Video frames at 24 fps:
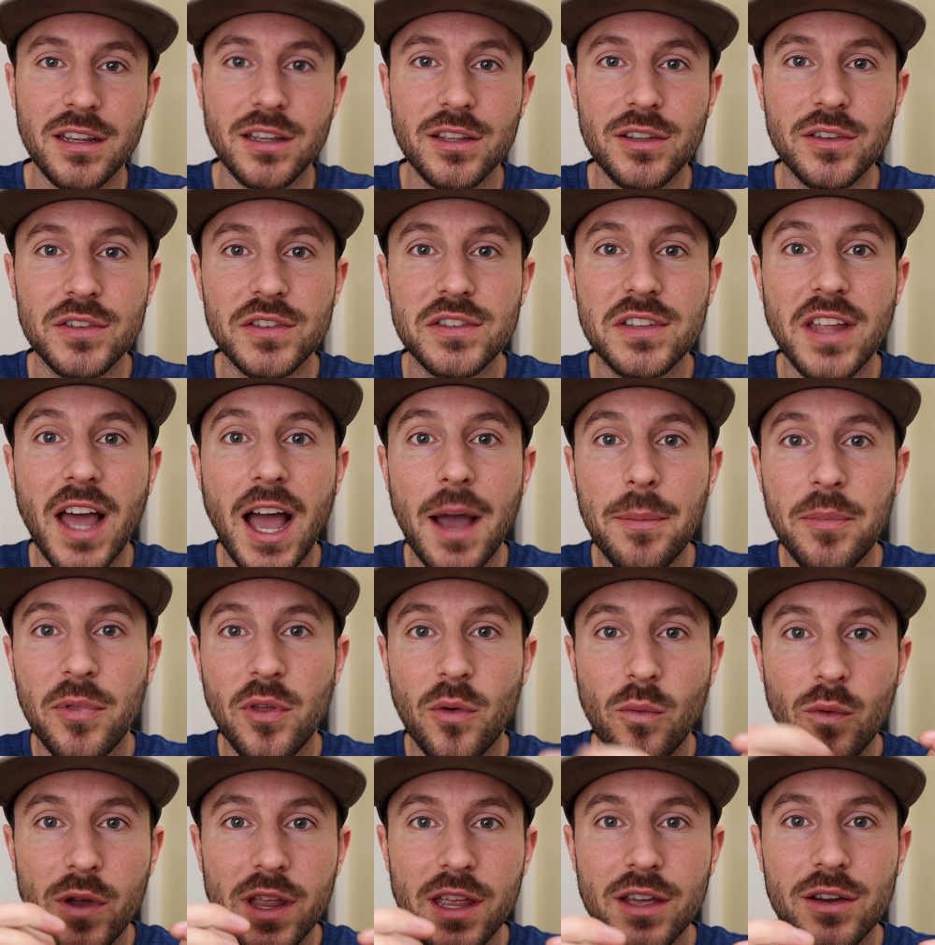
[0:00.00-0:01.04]
you stop
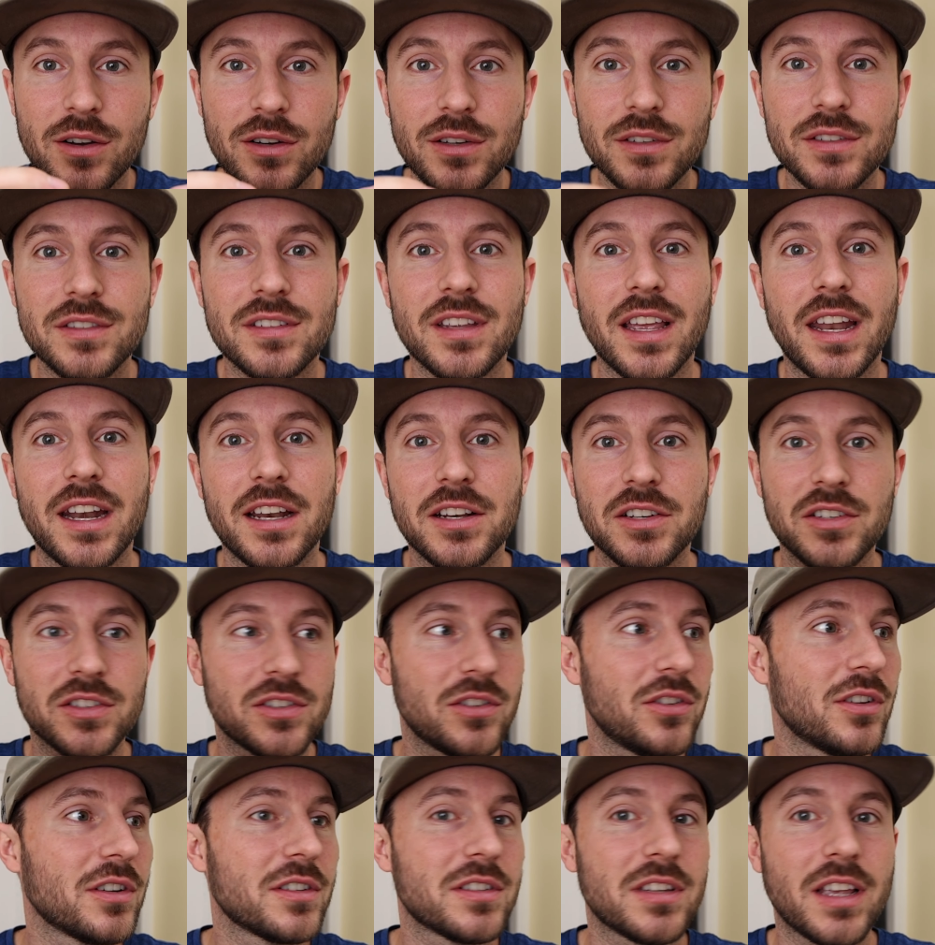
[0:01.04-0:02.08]
the wheels and it
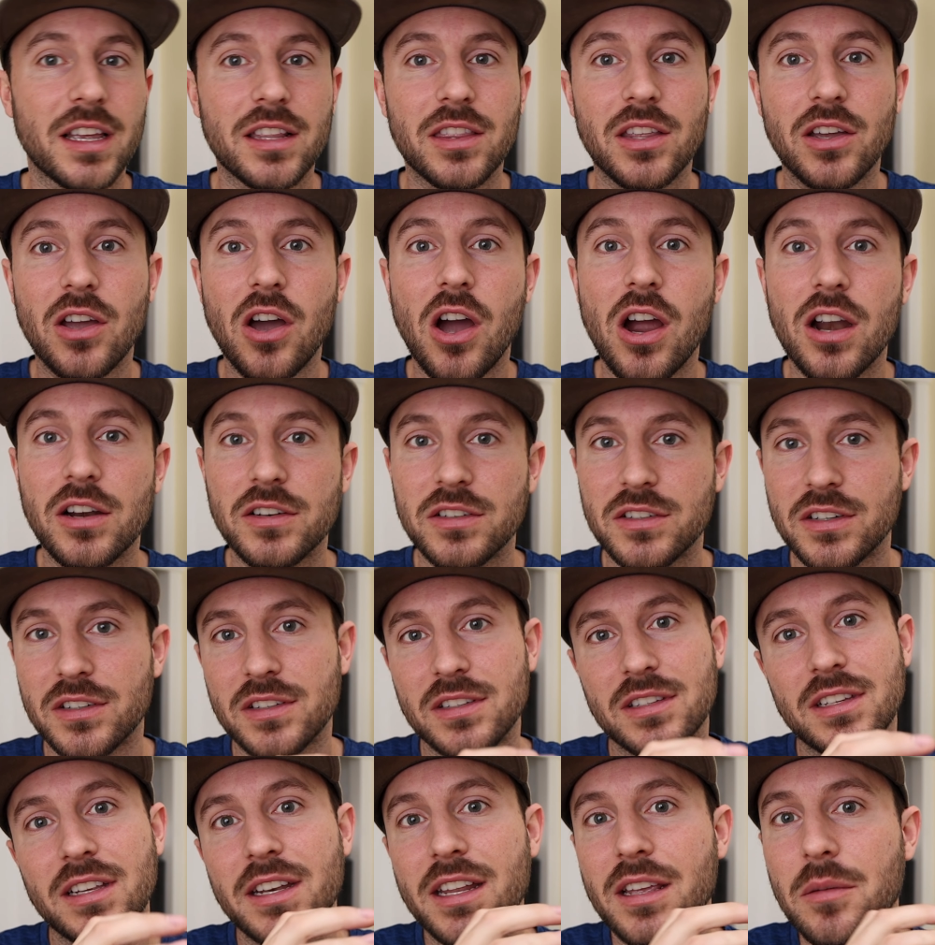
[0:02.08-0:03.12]
just looks like the car is
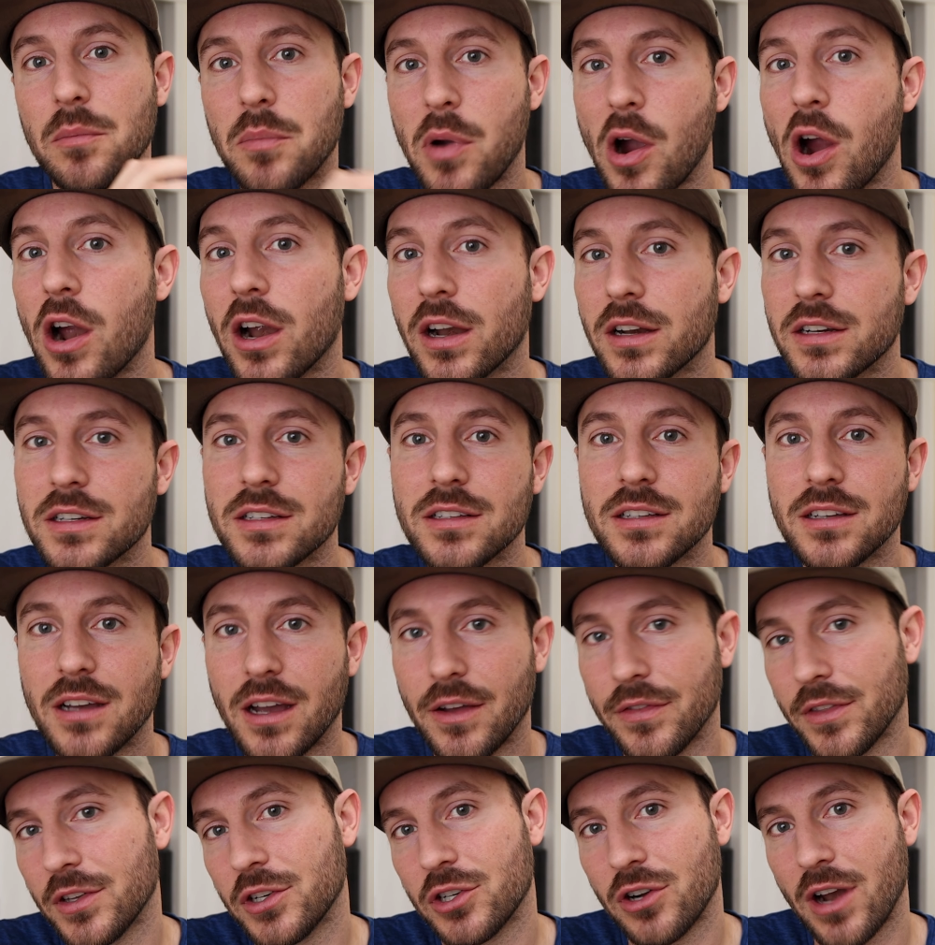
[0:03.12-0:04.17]
just sitting parked
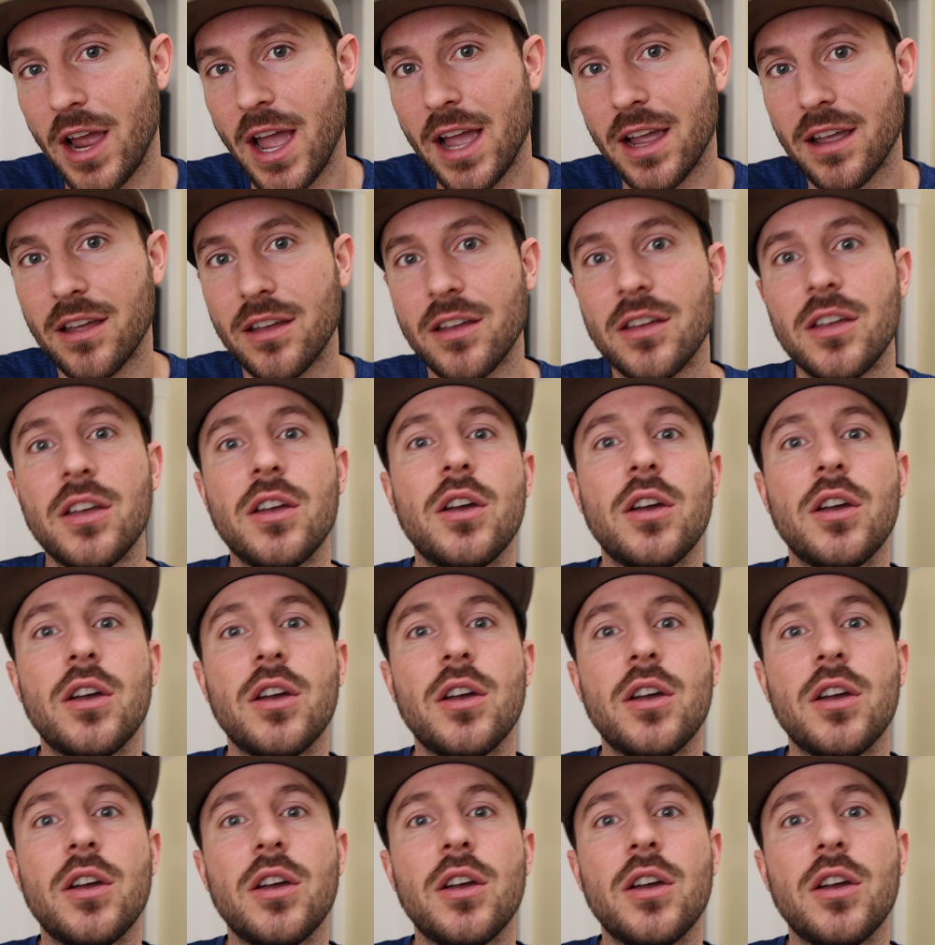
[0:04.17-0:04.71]
on the track.